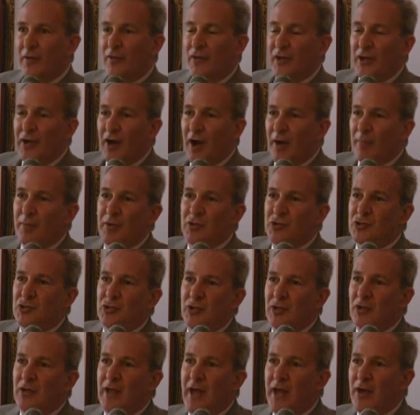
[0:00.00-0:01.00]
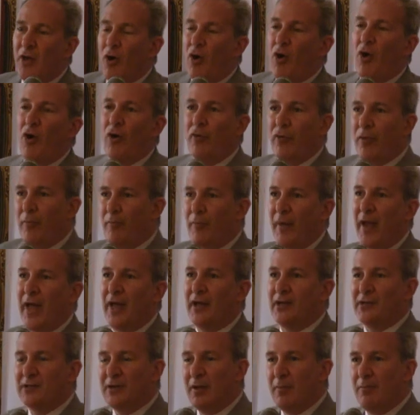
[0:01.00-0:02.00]
The government should have let all the
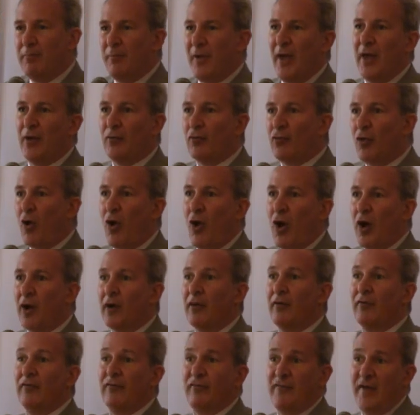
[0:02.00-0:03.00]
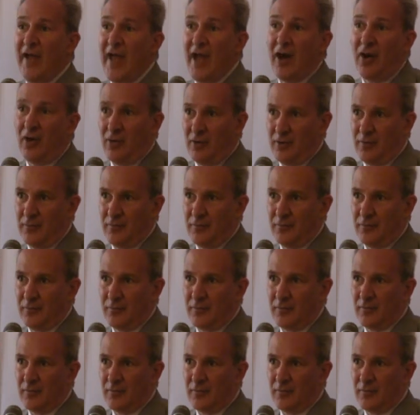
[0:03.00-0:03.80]
banks that bet wrong fail.